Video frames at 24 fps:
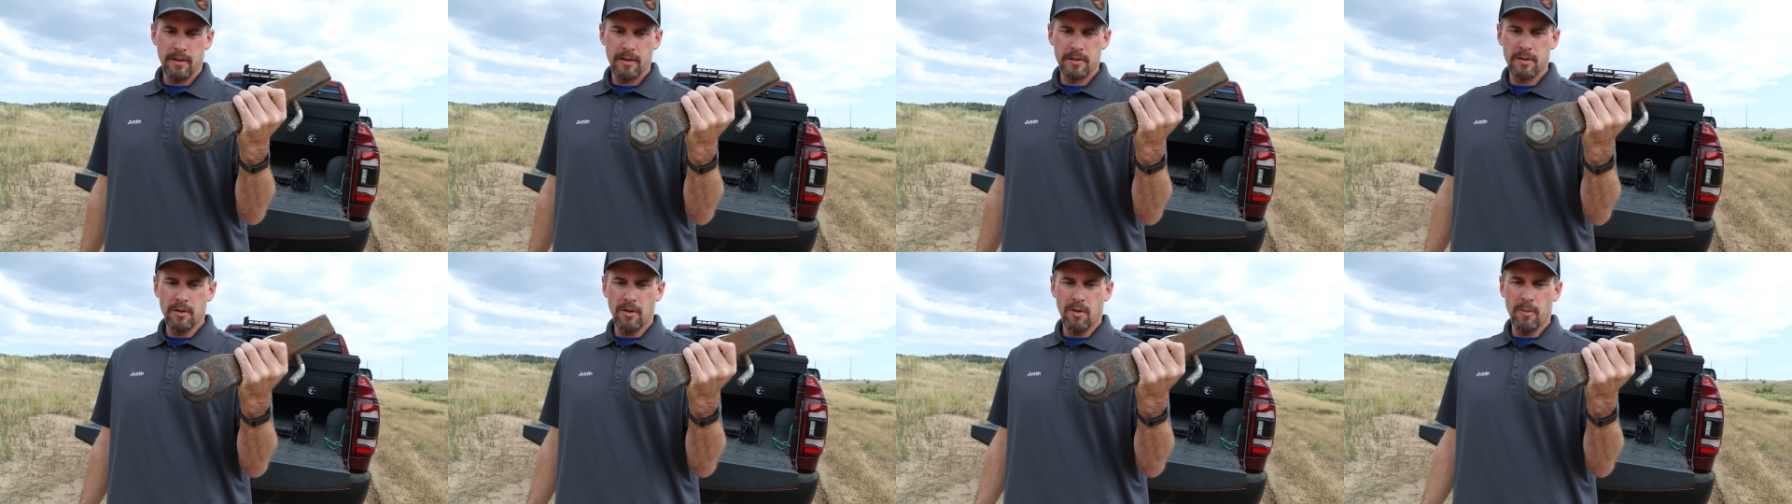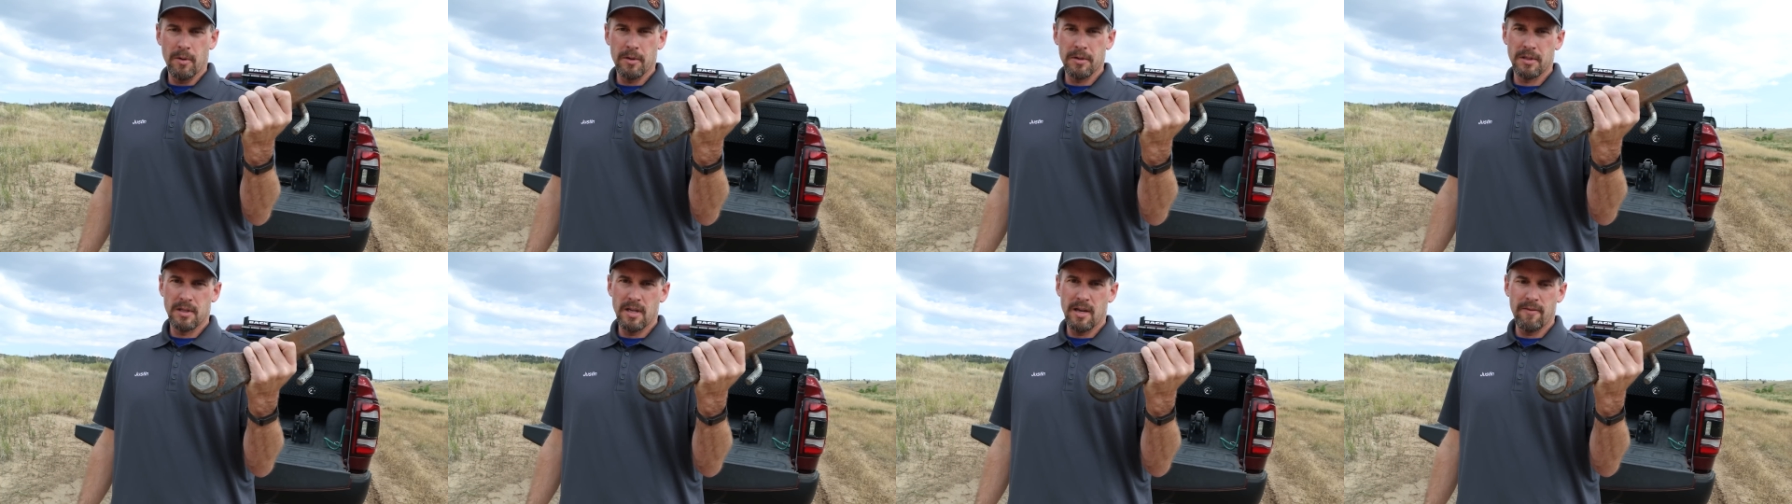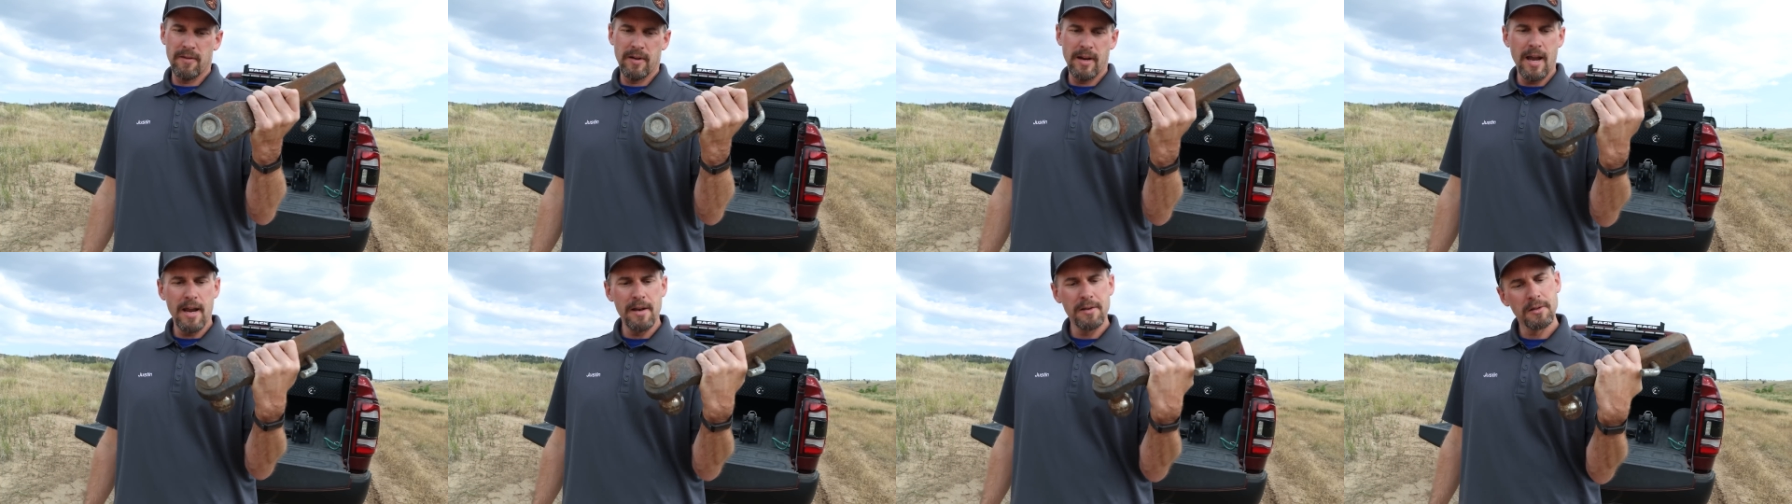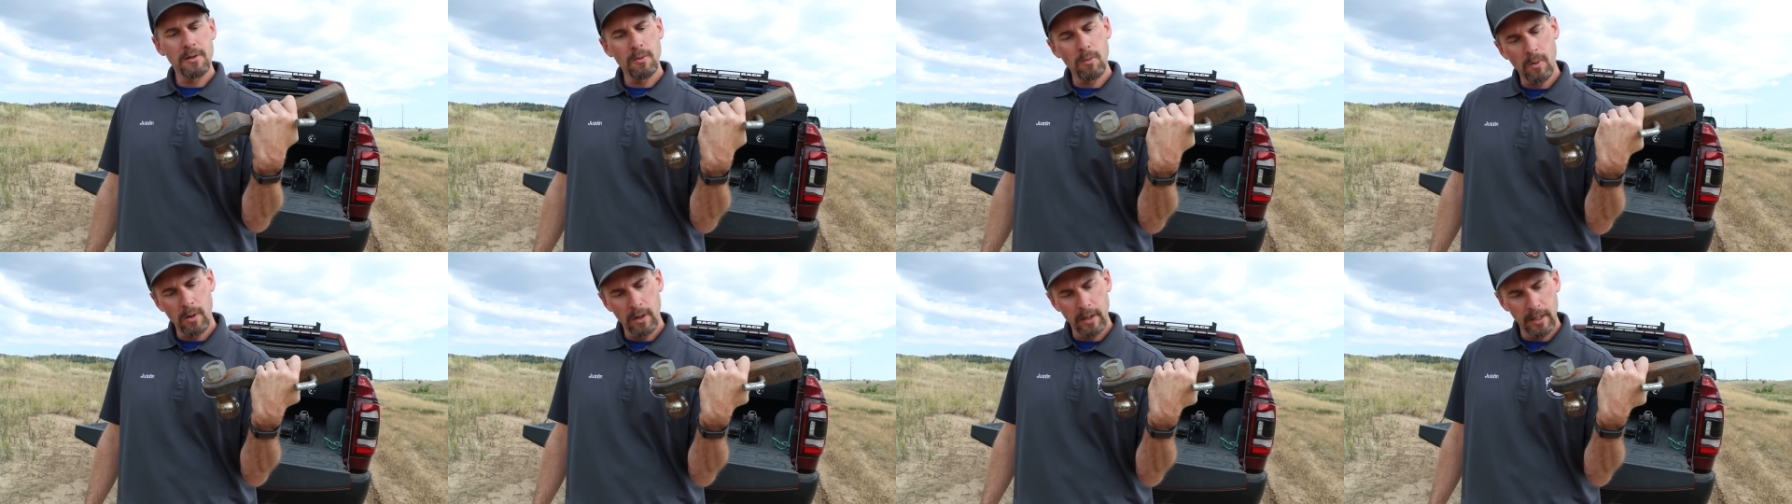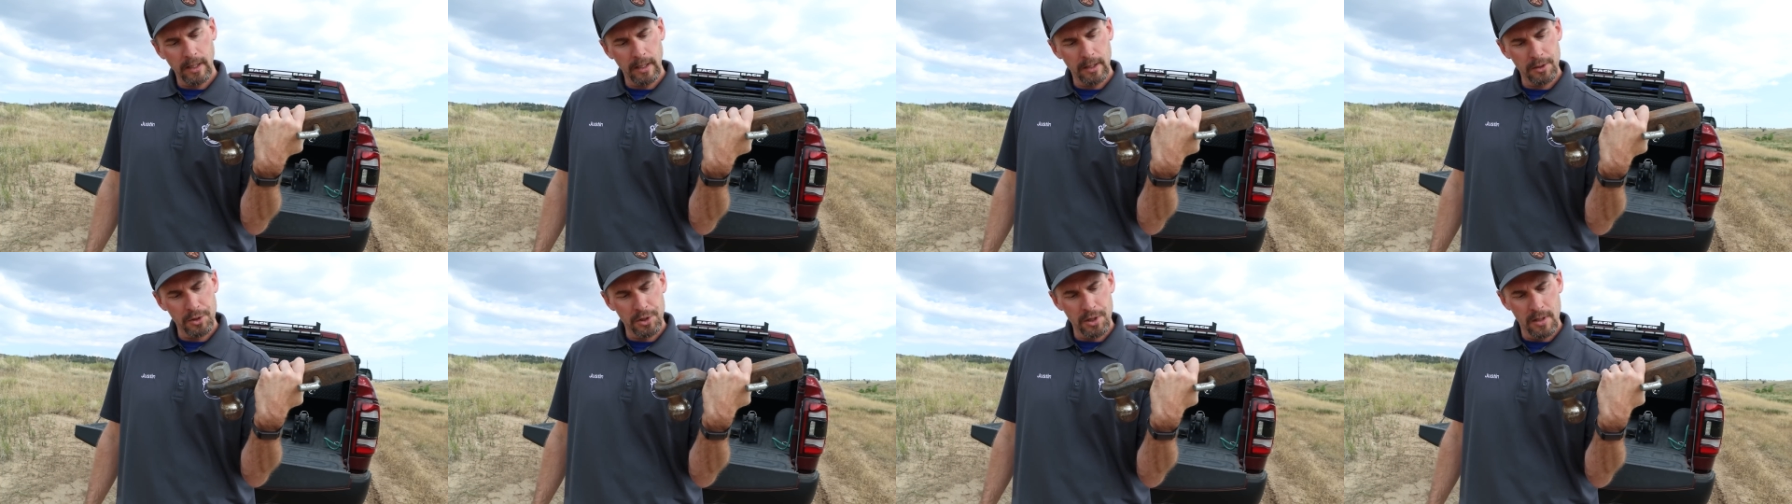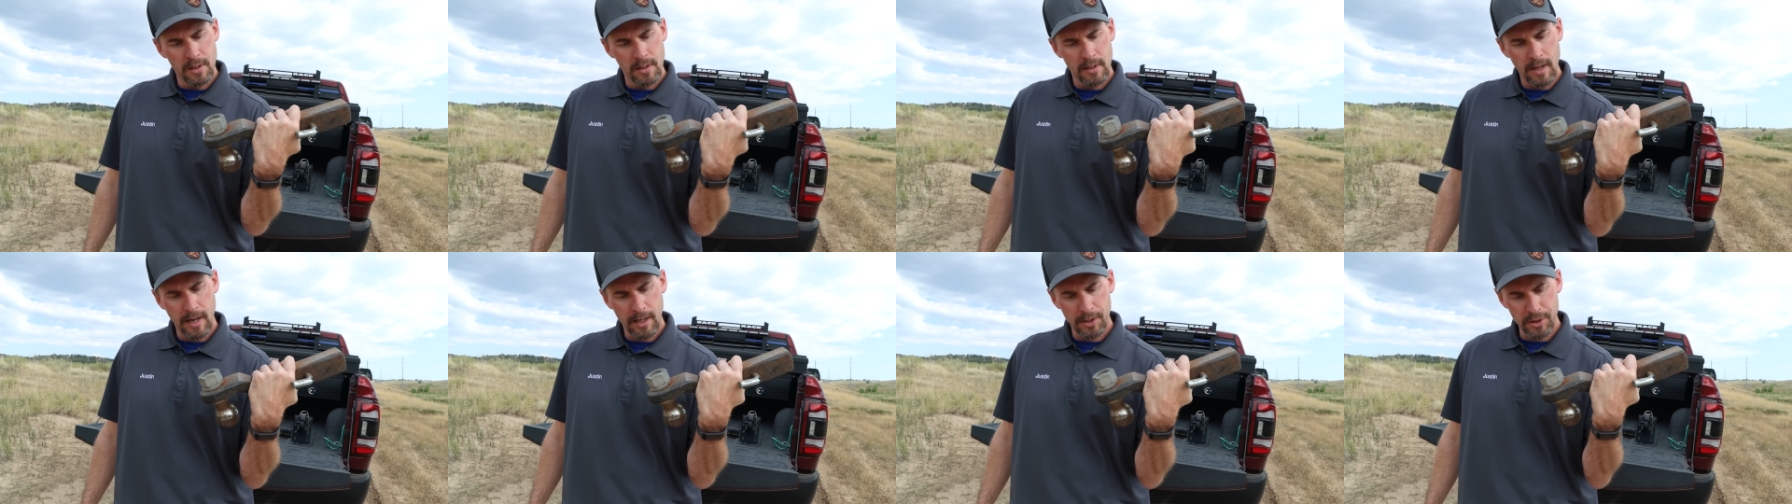It's almost 7/8 to 1 inch.
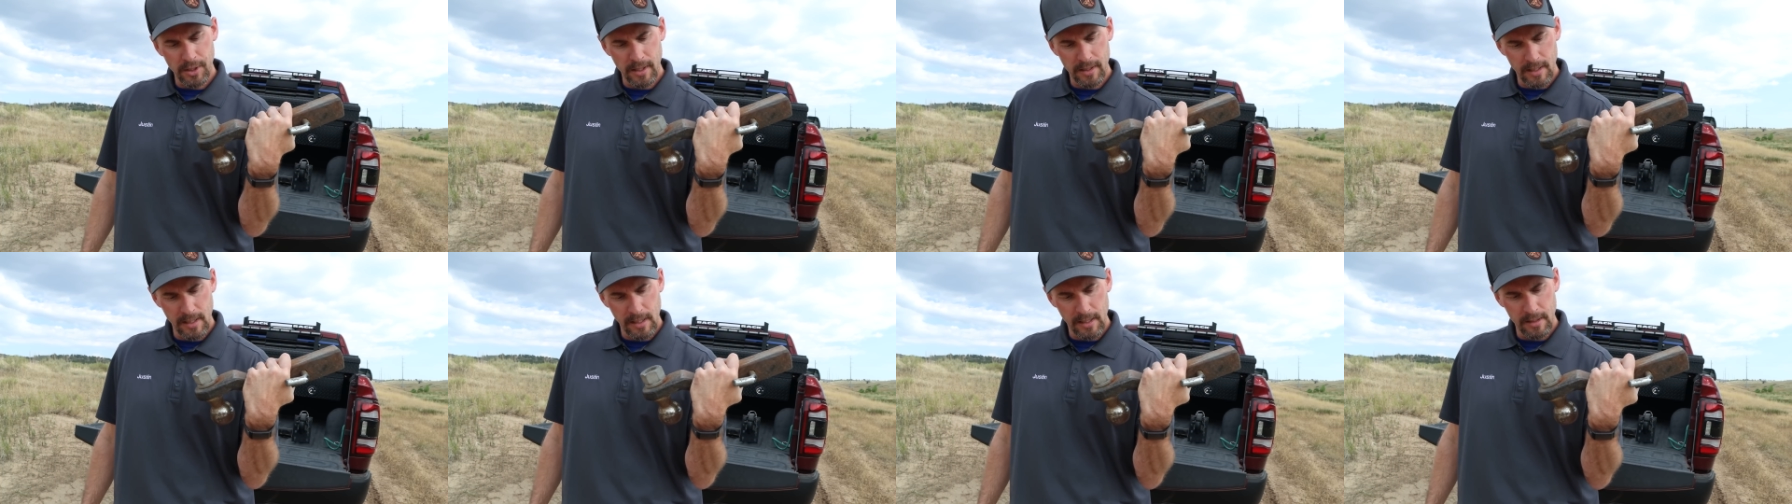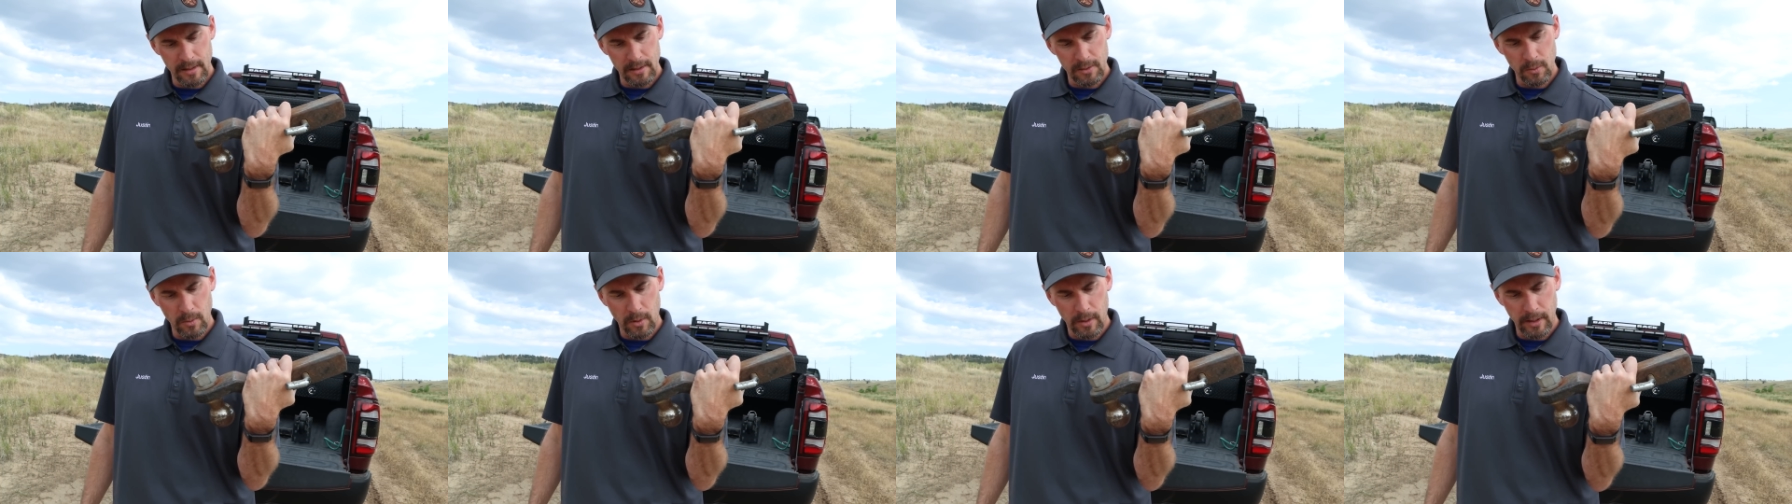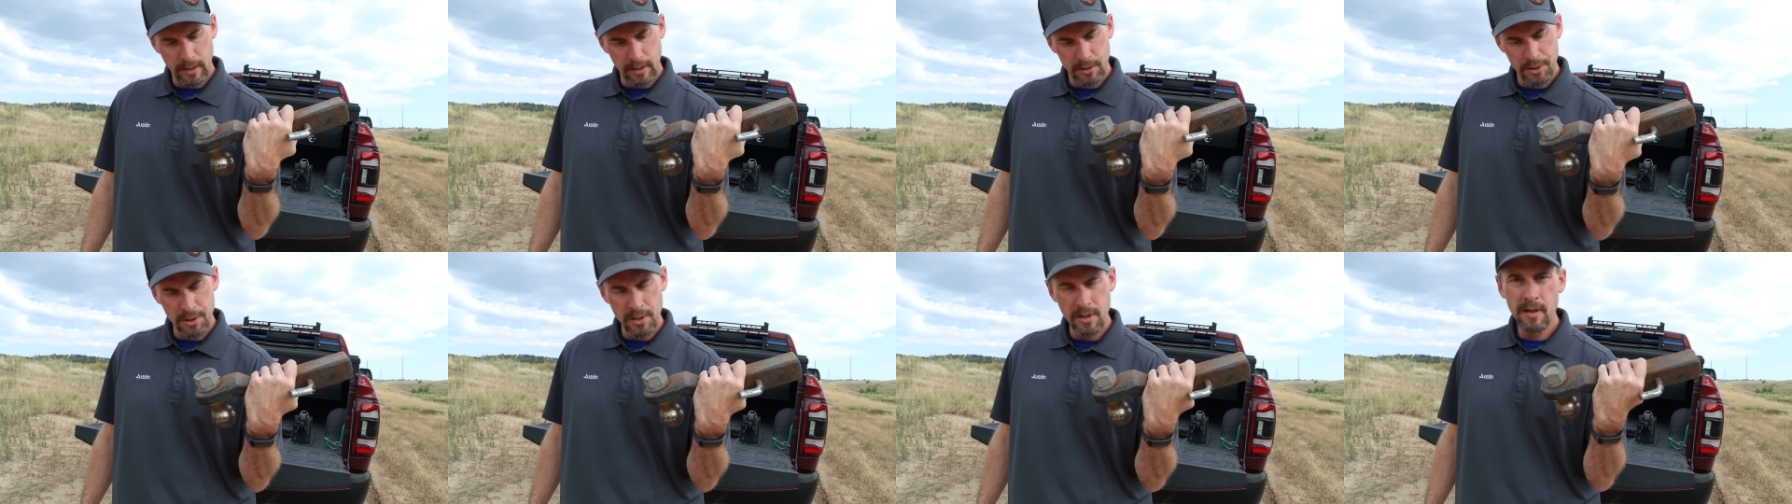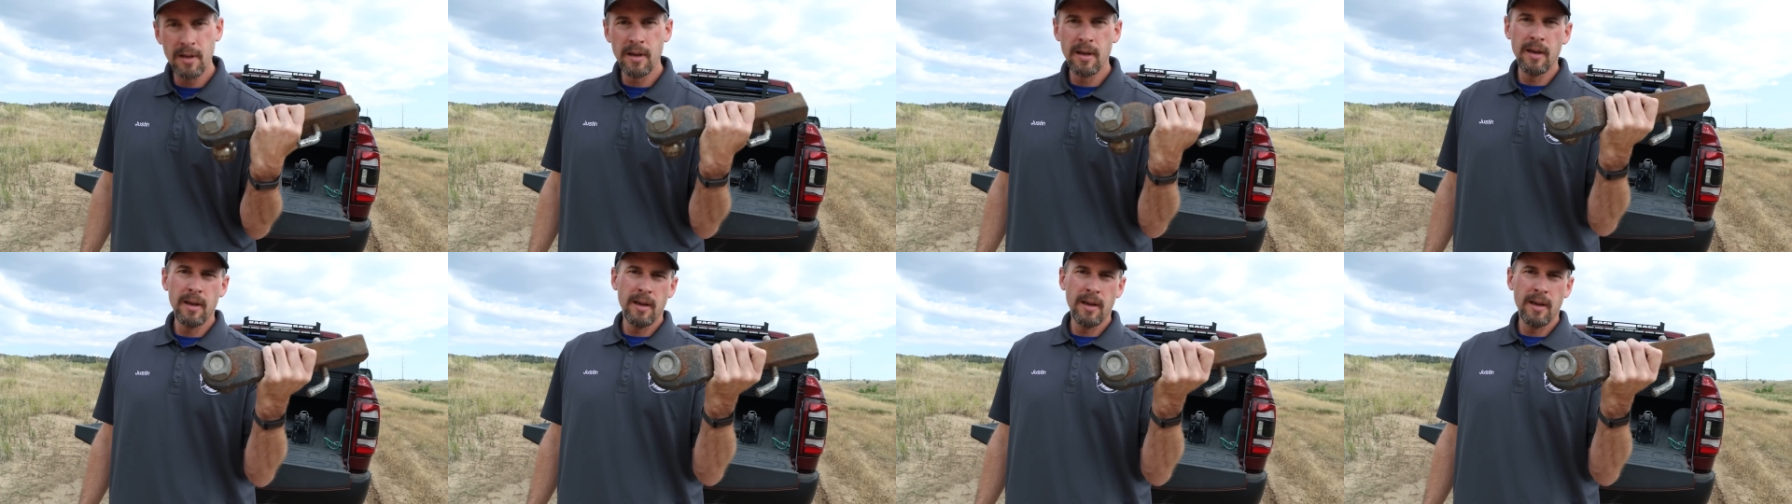Actually, I think it is 1 inch.